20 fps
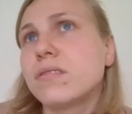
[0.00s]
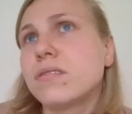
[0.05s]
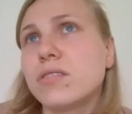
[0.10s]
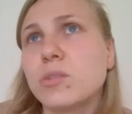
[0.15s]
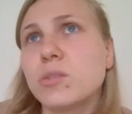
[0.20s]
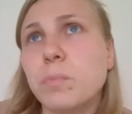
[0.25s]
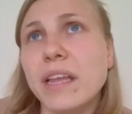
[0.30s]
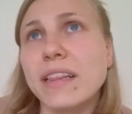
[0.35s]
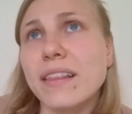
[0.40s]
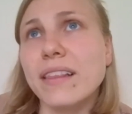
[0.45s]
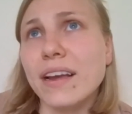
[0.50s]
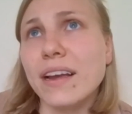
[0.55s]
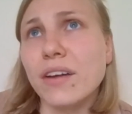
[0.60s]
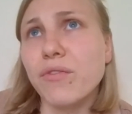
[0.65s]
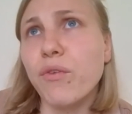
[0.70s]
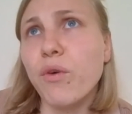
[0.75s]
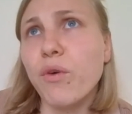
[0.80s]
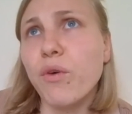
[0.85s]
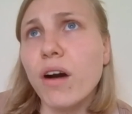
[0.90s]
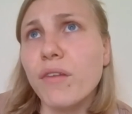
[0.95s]
spent like
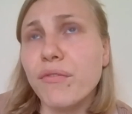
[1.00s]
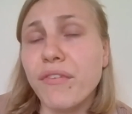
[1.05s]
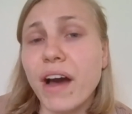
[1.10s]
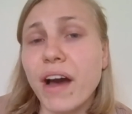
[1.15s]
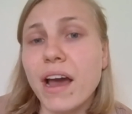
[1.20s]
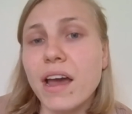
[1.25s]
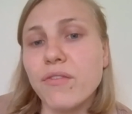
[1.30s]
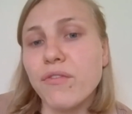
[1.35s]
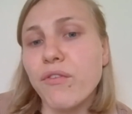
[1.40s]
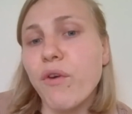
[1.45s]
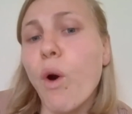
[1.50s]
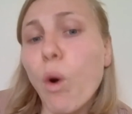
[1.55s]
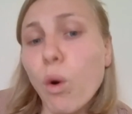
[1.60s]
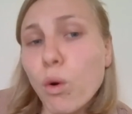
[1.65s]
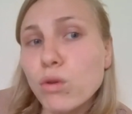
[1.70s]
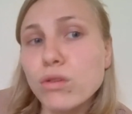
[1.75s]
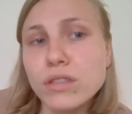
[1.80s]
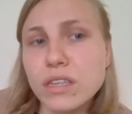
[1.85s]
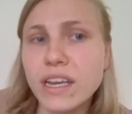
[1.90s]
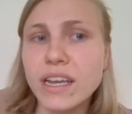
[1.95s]
4 or 5
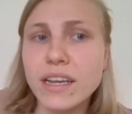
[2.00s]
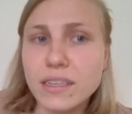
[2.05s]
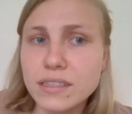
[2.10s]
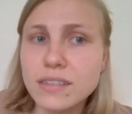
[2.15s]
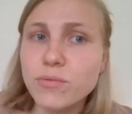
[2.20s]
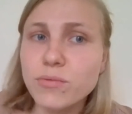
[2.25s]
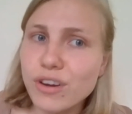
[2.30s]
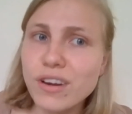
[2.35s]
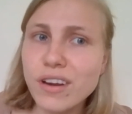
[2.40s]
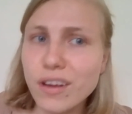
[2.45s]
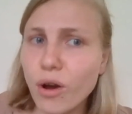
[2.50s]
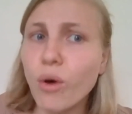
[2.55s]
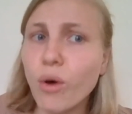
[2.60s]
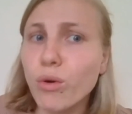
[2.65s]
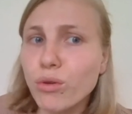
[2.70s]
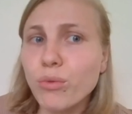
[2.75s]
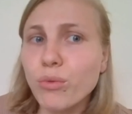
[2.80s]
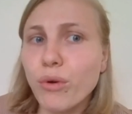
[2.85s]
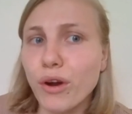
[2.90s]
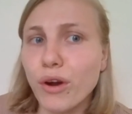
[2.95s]
whole days, really
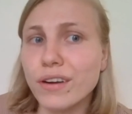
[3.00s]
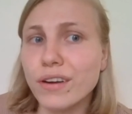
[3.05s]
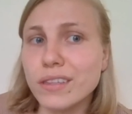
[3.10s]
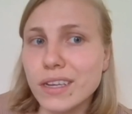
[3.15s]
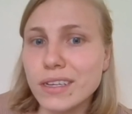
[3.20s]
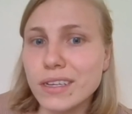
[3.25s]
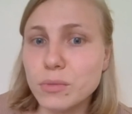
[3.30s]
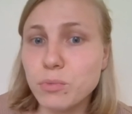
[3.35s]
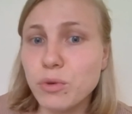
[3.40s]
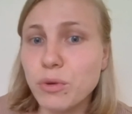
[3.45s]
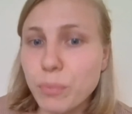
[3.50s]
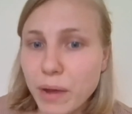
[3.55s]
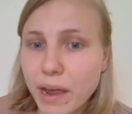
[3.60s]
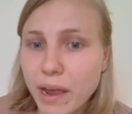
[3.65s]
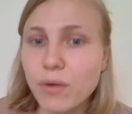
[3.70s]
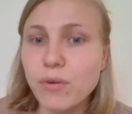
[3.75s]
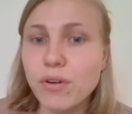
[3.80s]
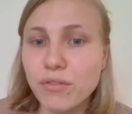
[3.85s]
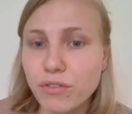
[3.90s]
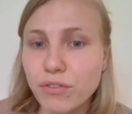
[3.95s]
whole work days
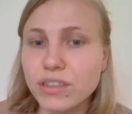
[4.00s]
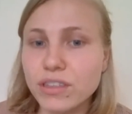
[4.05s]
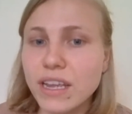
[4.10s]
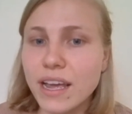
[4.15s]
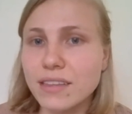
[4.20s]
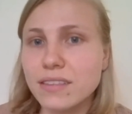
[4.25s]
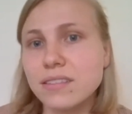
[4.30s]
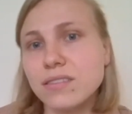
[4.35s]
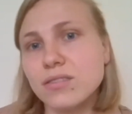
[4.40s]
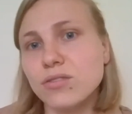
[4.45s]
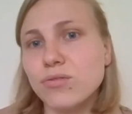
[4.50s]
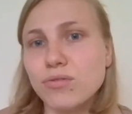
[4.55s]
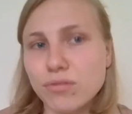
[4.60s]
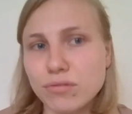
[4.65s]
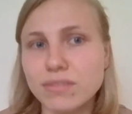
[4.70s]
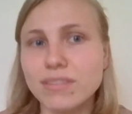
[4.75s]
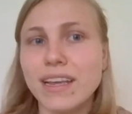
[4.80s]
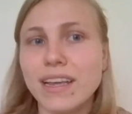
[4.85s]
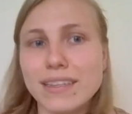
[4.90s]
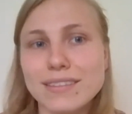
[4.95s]
preparing for that.
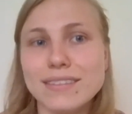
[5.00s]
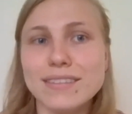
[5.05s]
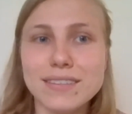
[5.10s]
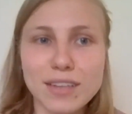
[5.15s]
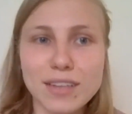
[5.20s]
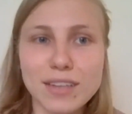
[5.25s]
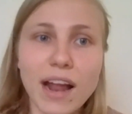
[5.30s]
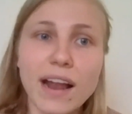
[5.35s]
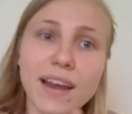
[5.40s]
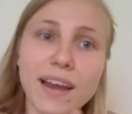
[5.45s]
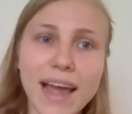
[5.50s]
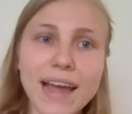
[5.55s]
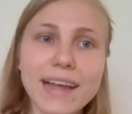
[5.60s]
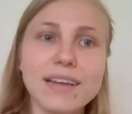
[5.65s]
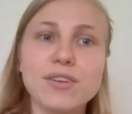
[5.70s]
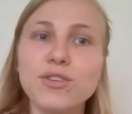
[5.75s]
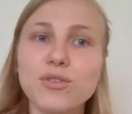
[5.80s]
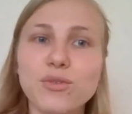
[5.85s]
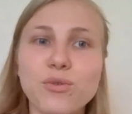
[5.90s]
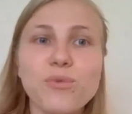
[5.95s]
So that's like,
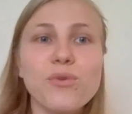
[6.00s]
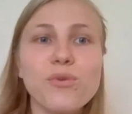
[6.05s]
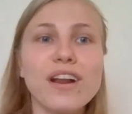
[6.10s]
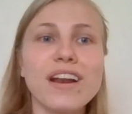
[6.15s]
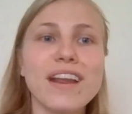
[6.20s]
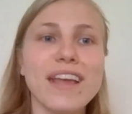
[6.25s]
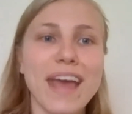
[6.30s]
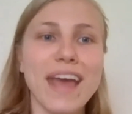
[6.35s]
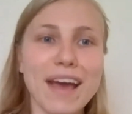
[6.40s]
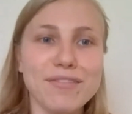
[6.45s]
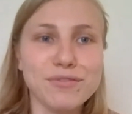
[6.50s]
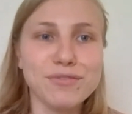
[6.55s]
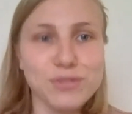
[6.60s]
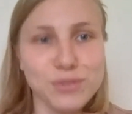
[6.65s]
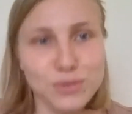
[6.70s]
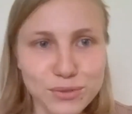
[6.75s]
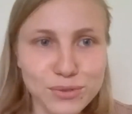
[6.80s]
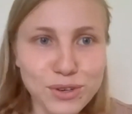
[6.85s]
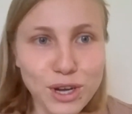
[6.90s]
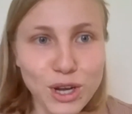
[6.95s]
you really have
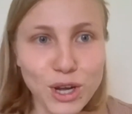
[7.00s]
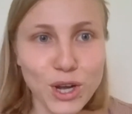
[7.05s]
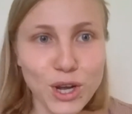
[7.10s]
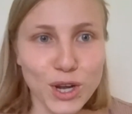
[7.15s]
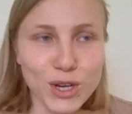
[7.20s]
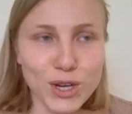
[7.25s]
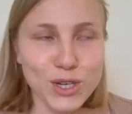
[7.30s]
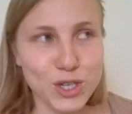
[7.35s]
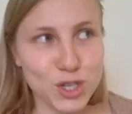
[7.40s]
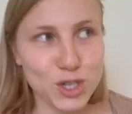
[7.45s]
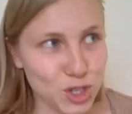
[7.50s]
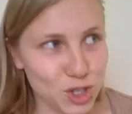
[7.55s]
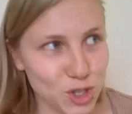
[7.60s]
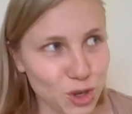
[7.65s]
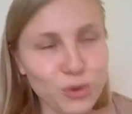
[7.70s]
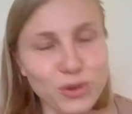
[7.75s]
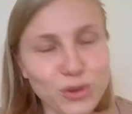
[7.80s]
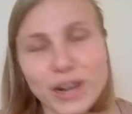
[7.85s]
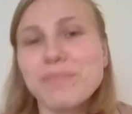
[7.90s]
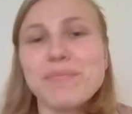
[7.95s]
to
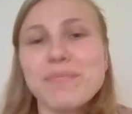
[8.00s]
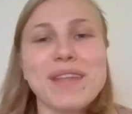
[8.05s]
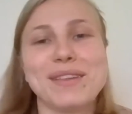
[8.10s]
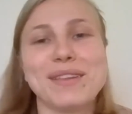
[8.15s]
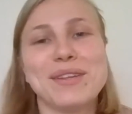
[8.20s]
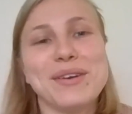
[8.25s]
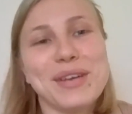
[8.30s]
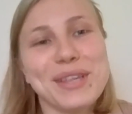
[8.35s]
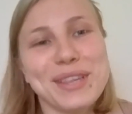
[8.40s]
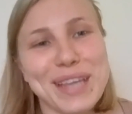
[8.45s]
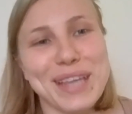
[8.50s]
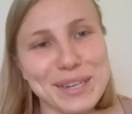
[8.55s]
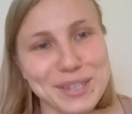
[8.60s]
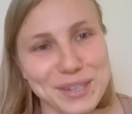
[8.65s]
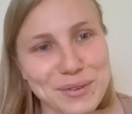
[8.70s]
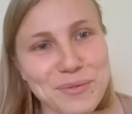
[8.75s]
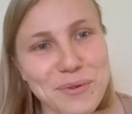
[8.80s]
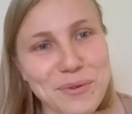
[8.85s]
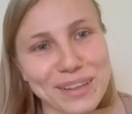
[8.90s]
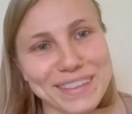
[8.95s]
show them that
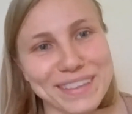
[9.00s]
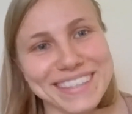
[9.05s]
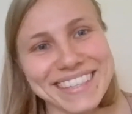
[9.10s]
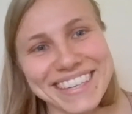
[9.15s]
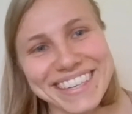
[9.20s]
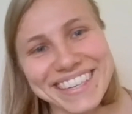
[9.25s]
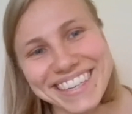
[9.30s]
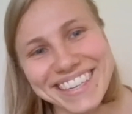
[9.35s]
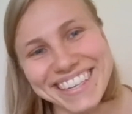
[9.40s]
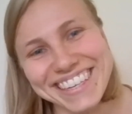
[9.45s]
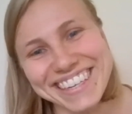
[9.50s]
you want it.